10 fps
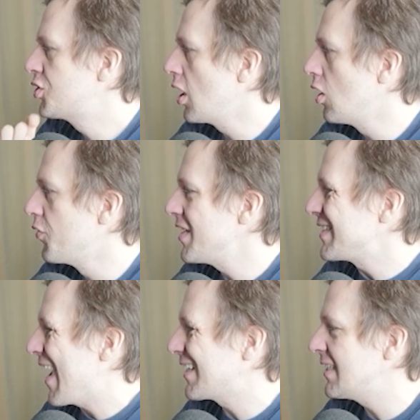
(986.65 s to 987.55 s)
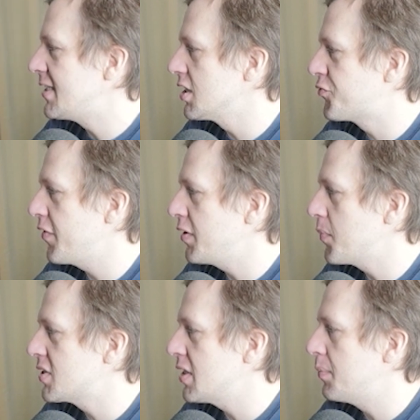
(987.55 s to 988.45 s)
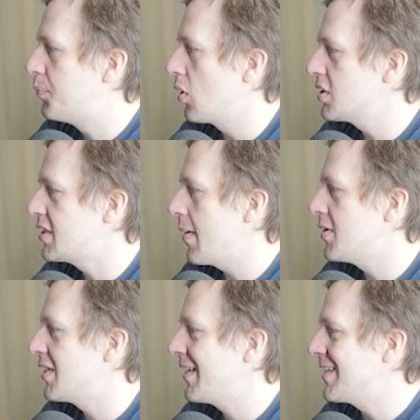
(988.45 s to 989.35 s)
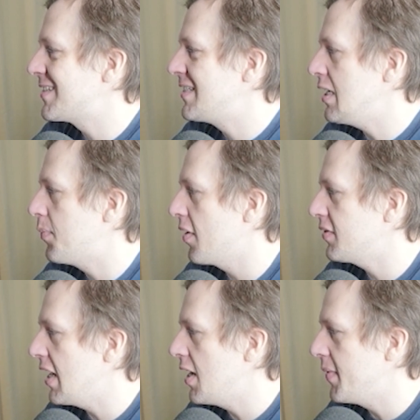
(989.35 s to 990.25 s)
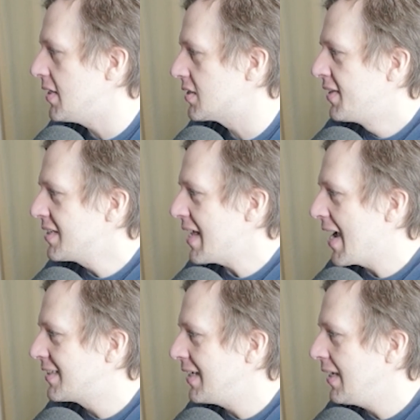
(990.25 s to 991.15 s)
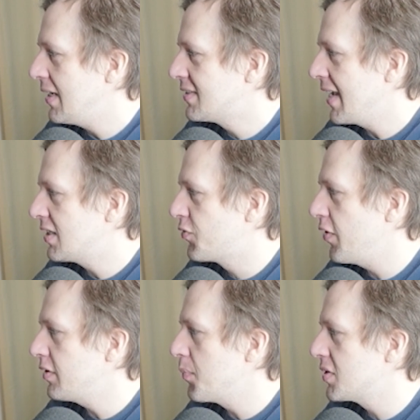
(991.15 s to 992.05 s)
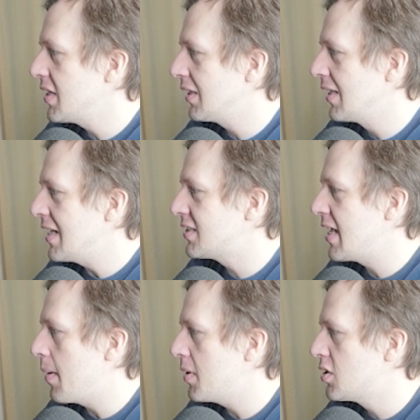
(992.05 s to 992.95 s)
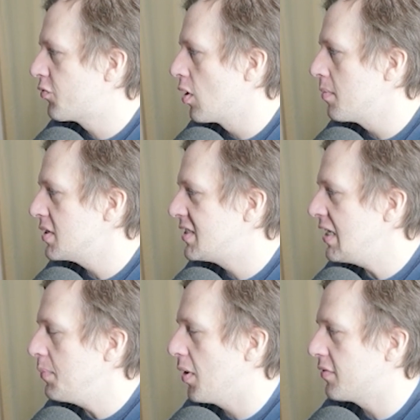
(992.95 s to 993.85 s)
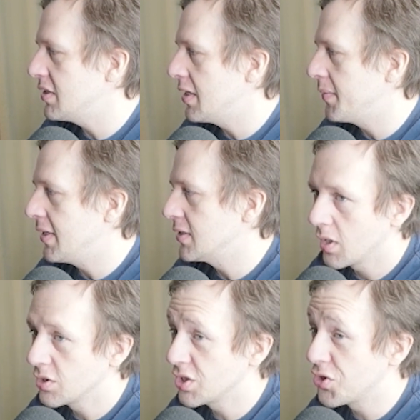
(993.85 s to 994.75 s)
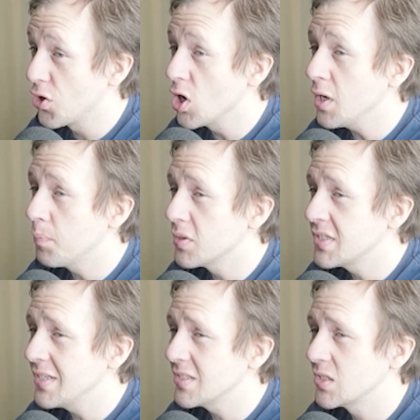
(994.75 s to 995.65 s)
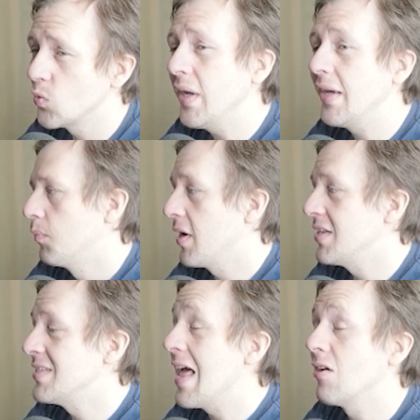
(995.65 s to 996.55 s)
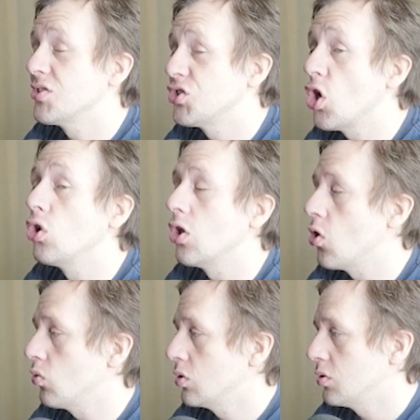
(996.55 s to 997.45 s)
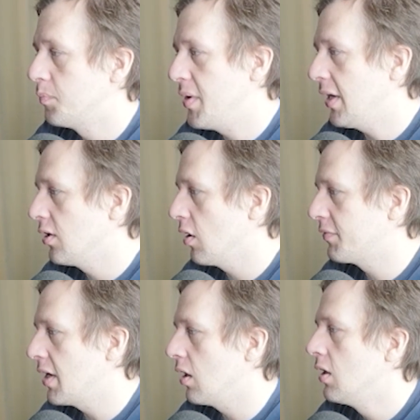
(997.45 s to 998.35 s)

Solo, this Axie deals 15% bonus damage against debuffed enemies. This Axie takes 15% less damage from debuffed enemies, which is a 30% swing, but it's now solo. Big nerf there.